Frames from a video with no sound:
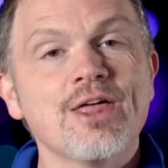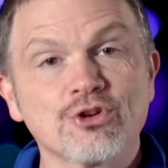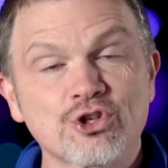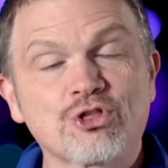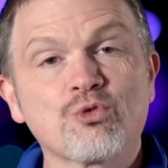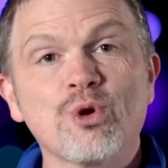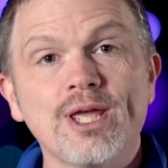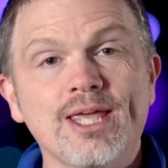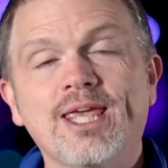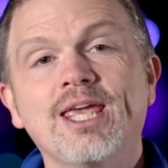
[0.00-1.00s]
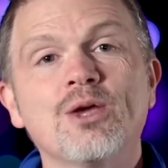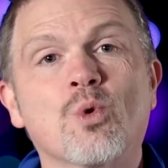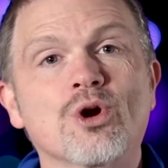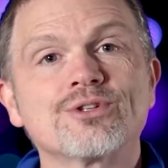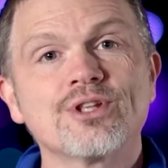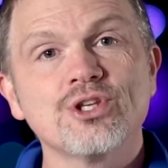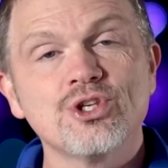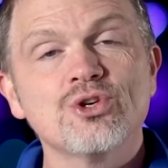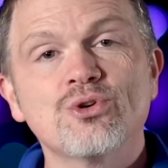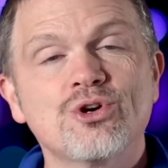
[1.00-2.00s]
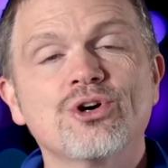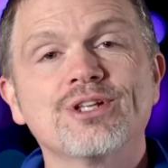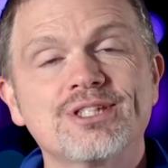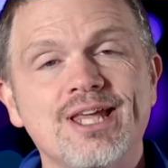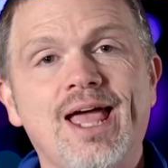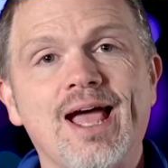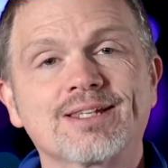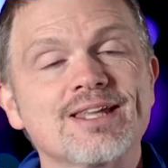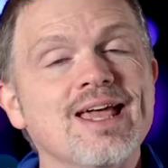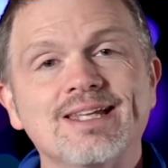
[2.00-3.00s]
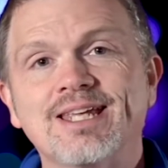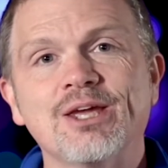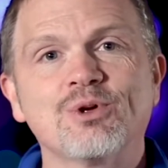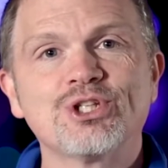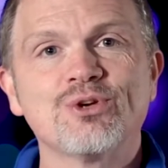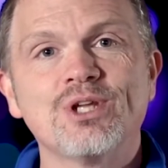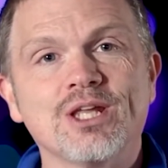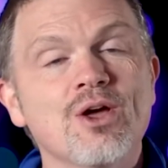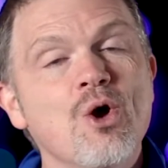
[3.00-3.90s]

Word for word: And there's three keywords that you could text to get what you need.